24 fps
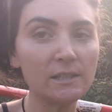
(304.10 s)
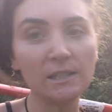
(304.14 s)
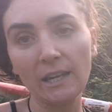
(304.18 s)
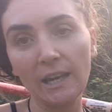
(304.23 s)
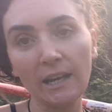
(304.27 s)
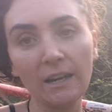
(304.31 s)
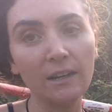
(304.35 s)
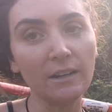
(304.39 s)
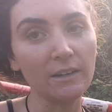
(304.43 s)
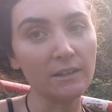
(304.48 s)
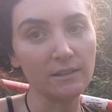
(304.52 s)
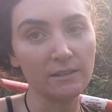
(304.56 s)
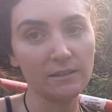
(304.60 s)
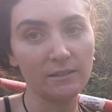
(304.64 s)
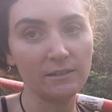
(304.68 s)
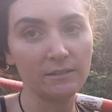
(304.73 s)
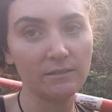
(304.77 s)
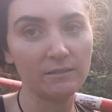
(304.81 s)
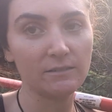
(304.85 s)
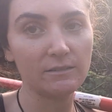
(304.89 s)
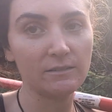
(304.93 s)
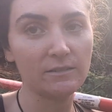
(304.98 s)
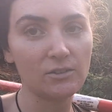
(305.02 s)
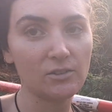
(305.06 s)
scared.
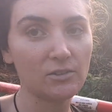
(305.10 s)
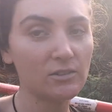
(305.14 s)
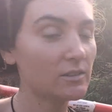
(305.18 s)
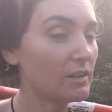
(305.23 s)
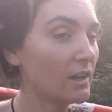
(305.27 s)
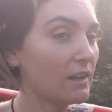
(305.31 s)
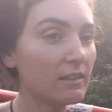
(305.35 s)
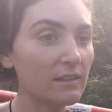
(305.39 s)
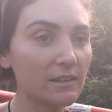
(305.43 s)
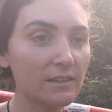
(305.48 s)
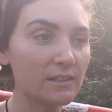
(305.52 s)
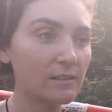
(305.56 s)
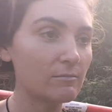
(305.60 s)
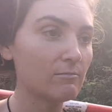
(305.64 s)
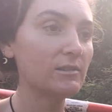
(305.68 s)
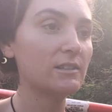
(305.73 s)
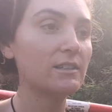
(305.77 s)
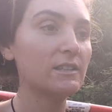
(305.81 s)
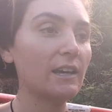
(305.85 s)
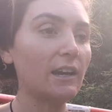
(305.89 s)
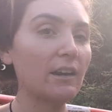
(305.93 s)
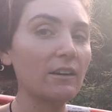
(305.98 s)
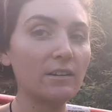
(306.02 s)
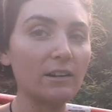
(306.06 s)
There's nothing to be
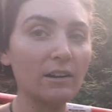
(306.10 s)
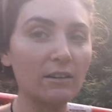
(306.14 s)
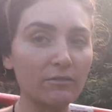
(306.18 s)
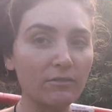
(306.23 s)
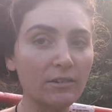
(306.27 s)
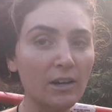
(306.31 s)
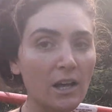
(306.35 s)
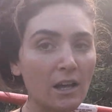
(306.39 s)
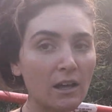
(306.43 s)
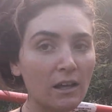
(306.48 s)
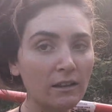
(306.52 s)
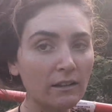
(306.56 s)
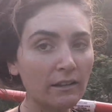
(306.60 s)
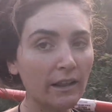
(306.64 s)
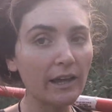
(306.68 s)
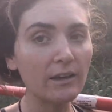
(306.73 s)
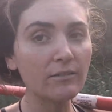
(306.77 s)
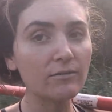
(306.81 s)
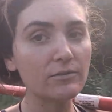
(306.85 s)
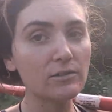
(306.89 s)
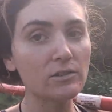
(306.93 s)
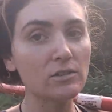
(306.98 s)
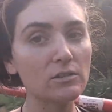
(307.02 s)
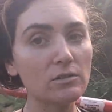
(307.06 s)
scared of.
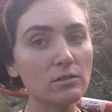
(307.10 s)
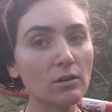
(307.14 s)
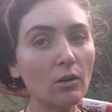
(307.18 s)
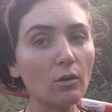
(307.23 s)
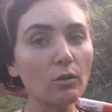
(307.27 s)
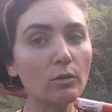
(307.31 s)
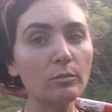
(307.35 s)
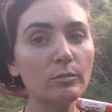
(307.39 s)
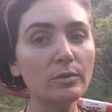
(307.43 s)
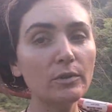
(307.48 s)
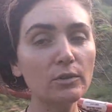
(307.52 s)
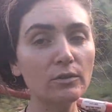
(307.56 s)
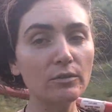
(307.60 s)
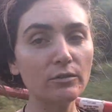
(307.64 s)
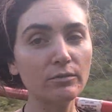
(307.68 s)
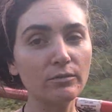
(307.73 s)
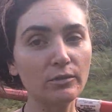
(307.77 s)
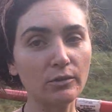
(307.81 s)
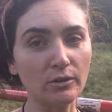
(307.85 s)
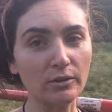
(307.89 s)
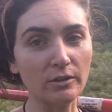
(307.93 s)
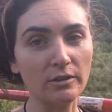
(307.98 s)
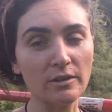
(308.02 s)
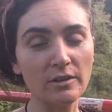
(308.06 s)
Life is so
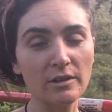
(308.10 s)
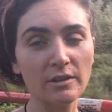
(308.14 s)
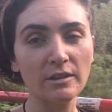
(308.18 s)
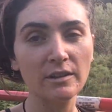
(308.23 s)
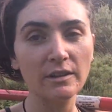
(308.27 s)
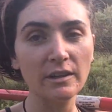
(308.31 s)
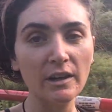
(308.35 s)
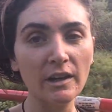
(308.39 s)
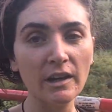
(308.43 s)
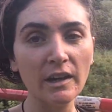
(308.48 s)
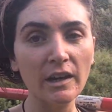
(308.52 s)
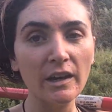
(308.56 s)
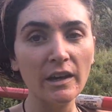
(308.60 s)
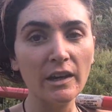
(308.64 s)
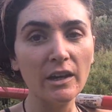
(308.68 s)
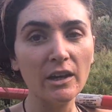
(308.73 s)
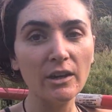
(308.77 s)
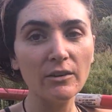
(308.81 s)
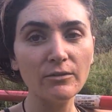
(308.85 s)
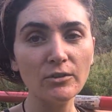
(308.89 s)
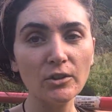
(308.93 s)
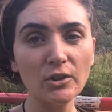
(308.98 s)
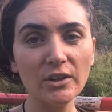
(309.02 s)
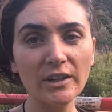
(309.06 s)
beautiful
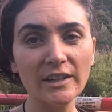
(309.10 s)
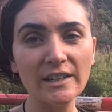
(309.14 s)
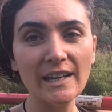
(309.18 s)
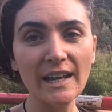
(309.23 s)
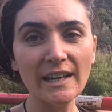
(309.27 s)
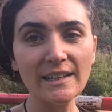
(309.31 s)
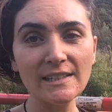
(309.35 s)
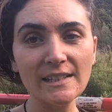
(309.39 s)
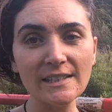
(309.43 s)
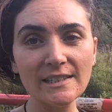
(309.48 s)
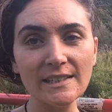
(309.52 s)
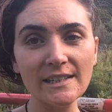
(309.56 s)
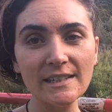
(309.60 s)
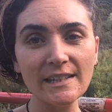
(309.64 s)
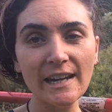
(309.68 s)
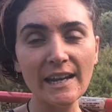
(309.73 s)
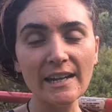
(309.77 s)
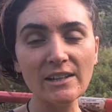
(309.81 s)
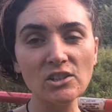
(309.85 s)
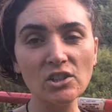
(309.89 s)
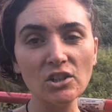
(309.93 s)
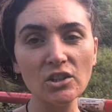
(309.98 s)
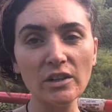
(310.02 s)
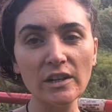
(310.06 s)
if you're connected to
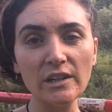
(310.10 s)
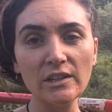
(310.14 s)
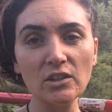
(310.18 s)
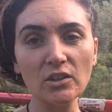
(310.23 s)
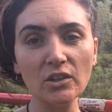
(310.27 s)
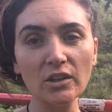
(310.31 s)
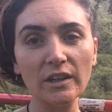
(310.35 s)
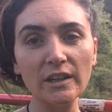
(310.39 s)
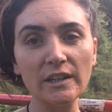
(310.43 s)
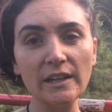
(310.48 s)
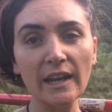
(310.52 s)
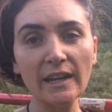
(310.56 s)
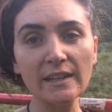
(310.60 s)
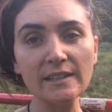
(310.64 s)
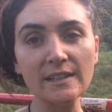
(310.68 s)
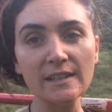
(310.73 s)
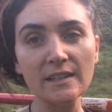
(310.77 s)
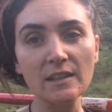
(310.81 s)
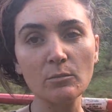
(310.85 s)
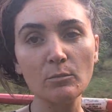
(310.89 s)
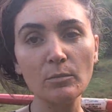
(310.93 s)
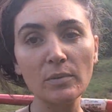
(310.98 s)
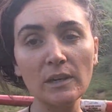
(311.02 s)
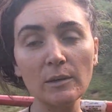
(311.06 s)
nature and you're connected to
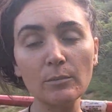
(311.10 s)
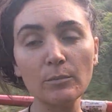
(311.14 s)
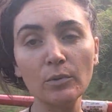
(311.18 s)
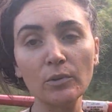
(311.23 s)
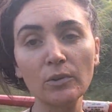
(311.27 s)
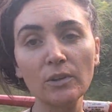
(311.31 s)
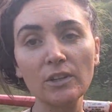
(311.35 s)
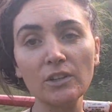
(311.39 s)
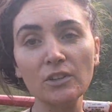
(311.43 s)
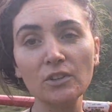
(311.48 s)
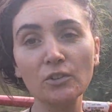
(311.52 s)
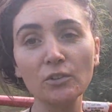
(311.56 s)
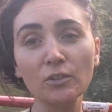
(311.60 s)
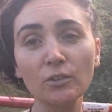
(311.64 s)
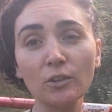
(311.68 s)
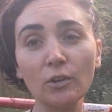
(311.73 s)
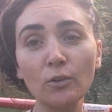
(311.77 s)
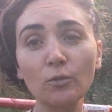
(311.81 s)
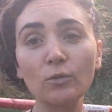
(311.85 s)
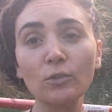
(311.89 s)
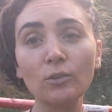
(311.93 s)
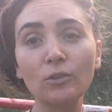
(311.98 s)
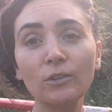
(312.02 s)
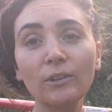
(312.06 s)
the people in your
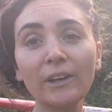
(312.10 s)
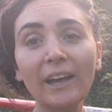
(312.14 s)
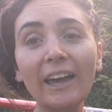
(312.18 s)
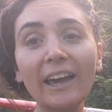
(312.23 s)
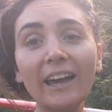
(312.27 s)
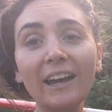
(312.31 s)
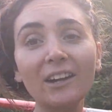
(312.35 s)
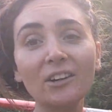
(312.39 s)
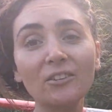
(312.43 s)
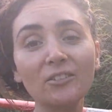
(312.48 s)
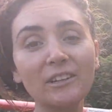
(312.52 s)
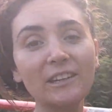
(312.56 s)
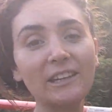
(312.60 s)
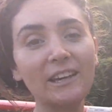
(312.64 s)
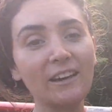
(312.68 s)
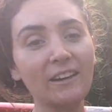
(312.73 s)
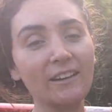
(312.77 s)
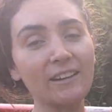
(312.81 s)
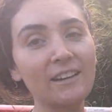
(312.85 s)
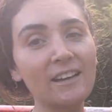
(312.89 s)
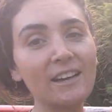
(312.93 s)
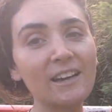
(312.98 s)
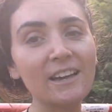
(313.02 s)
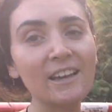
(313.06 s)
local area.
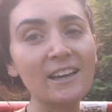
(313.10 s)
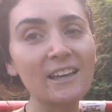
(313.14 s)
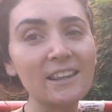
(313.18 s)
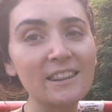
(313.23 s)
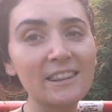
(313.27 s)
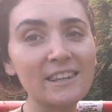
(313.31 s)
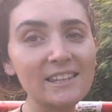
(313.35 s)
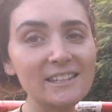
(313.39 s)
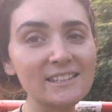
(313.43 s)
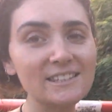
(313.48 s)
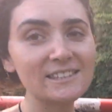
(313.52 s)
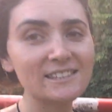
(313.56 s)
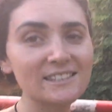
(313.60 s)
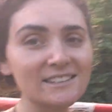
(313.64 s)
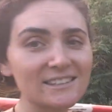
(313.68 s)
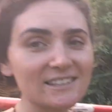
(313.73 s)
This